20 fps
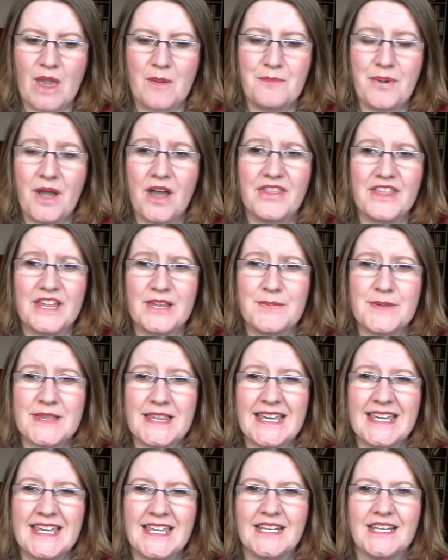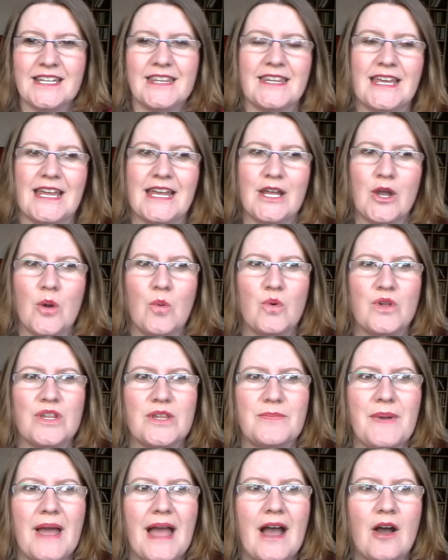But this particular thing was
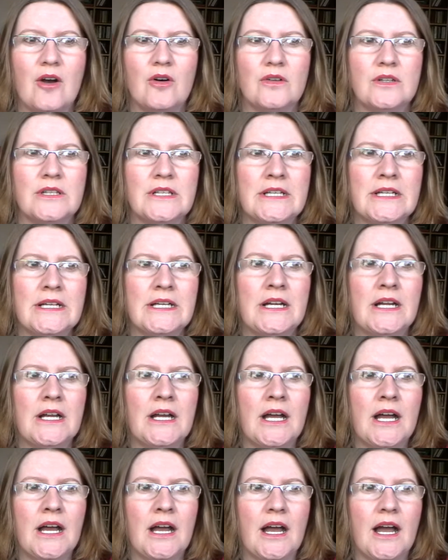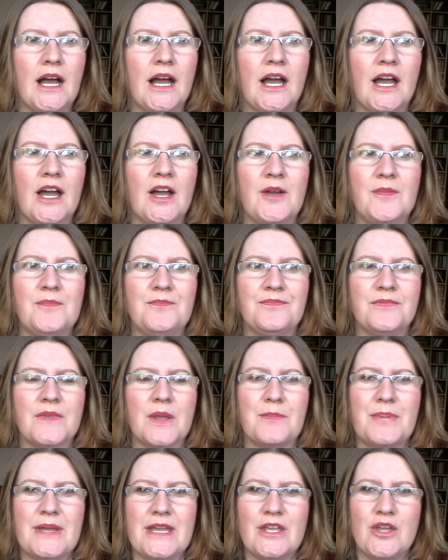about
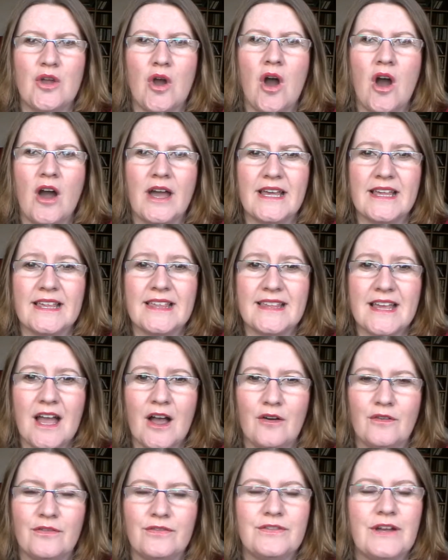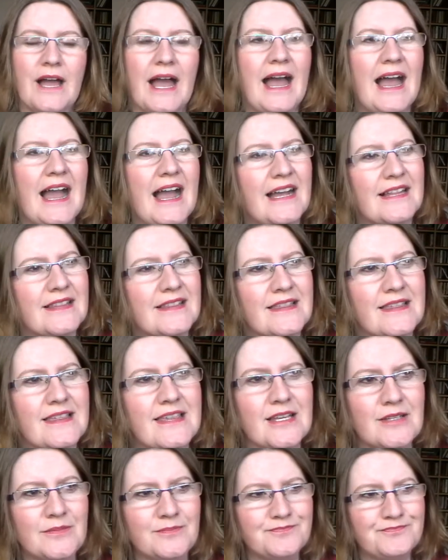being your highest self,
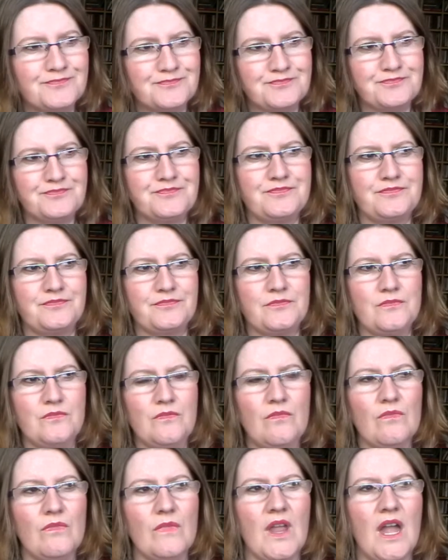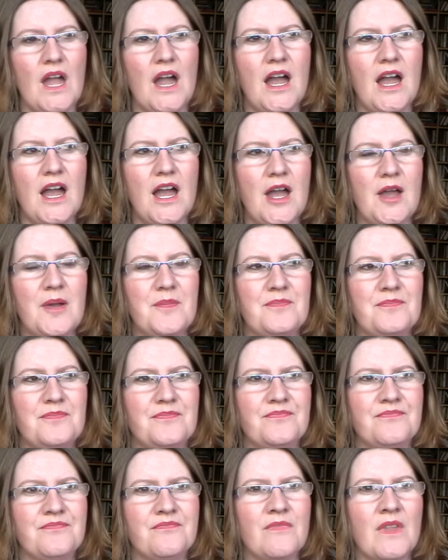and
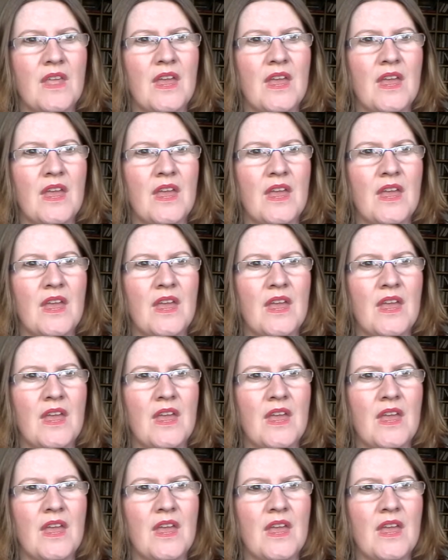the